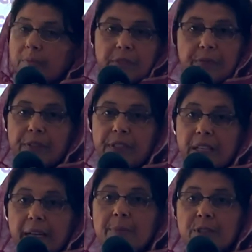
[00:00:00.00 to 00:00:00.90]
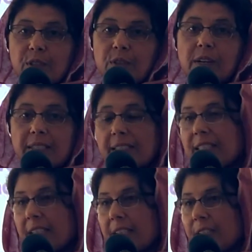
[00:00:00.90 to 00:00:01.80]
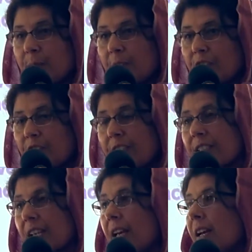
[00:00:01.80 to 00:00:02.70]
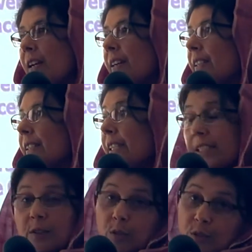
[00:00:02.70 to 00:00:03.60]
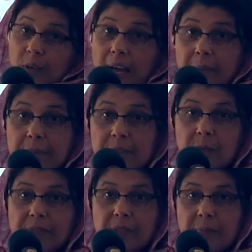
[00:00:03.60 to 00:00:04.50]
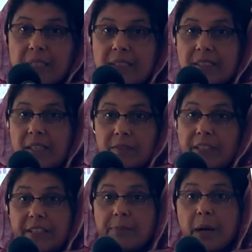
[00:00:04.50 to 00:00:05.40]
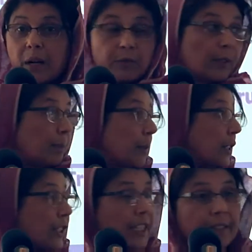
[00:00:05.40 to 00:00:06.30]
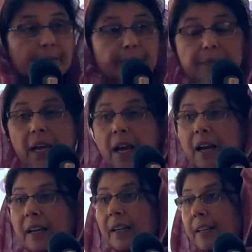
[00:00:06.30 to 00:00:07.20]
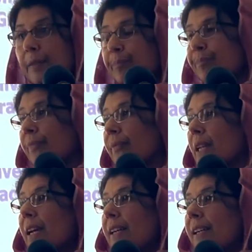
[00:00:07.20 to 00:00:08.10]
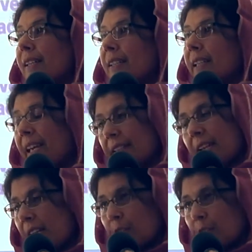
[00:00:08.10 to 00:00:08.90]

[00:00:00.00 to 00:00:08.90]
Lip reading: different types of artistic expressions. It can also happen when we meet a very powerful person. And I'll